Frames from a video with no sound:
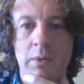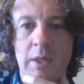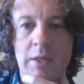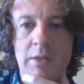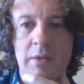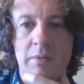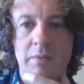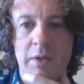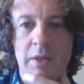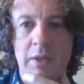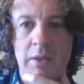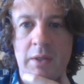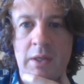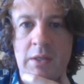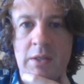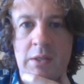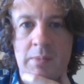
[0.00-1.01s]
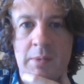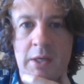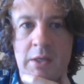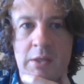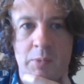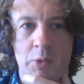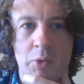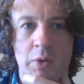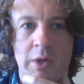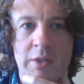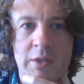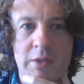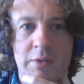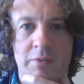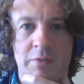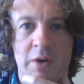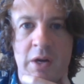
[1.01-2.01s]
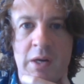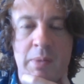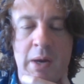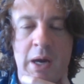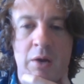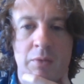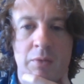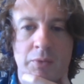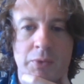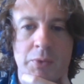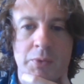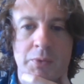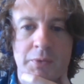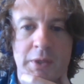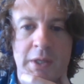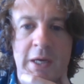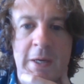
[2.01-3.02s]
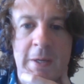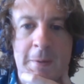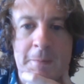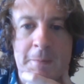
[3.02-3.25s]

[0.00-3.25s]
is something that needs to be explored because it's a very powerful tool for that.